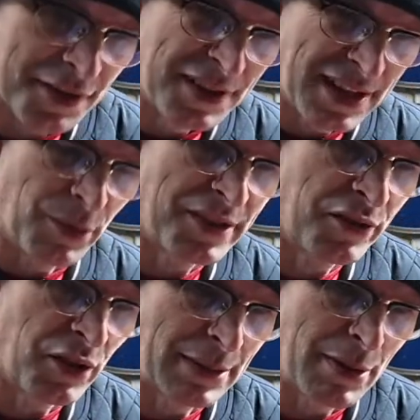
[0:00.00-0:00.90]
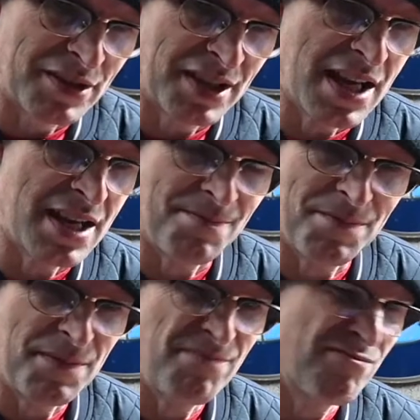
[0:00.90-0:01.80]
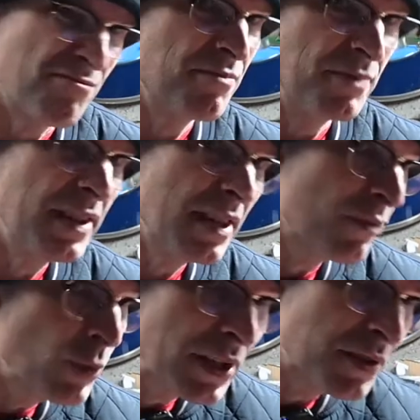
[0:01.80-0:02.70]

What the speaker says: yeah, once I've got an MOT, in a week or